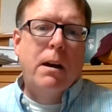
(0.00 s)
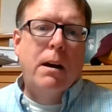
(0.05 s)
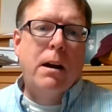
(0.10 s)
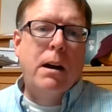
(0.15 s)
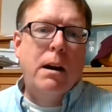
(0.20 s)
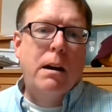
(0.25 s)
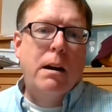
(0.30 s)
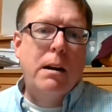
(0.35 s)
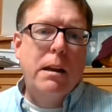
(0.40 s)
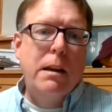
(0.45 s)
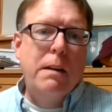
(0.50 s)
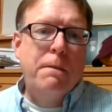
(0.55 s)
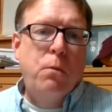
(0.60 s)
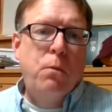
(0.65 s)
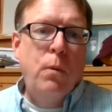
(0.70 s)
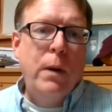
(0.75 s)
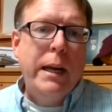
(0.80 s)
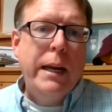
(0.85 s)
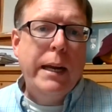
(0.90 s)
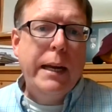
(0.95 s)
If
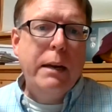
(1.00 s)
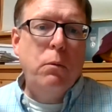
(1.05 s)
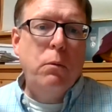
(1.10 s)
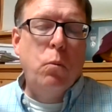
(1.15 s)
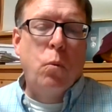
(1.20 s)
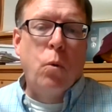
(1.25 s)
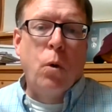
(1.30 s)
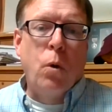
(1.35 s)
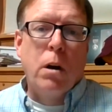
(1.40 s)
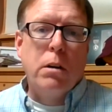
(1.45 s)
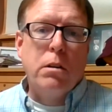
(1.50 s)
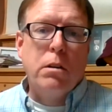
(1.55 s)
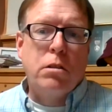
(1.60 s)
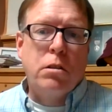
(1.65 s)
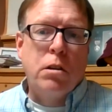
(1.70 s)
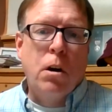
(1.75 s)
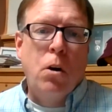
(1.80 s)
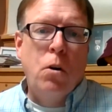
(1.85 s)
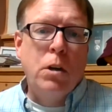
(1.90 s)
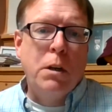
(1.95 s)
we weren't
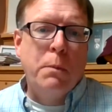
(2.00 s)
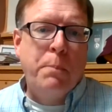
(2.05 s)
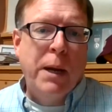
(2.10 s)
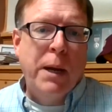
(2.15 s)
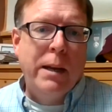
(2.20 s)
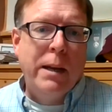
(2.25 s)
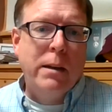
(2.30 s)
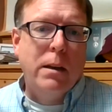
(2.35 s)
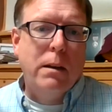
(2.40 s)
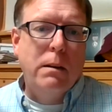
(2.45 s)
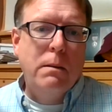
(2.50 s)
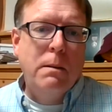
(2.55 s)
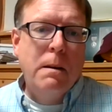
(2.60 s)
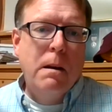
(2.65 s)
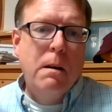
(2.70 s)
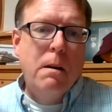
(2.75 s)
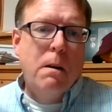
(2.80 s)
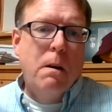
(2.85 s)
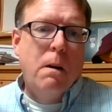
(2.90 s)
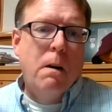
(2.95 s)
so dependent
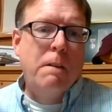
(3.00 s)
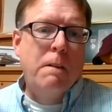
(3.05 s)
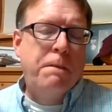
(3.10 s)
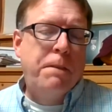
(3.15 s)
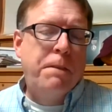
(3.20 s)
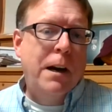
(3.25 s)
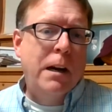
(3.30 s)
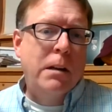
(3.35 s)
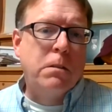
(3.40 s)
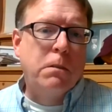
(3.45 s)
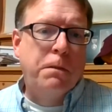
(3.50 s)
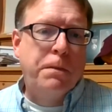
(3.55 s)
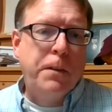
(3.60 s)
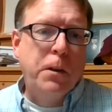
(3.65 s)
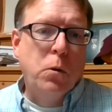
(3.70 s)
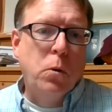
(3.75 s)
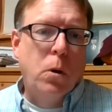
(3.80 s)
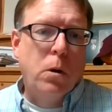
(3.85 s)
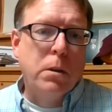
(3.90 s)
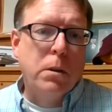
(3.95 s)
on fossil
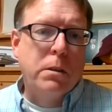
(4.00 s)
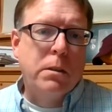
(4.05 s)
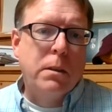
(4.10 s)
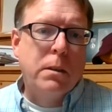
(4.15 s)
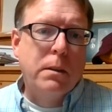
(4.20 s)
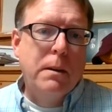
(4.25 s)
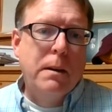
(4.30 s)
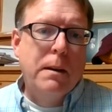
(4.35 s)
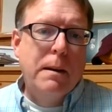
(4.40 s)
fuels,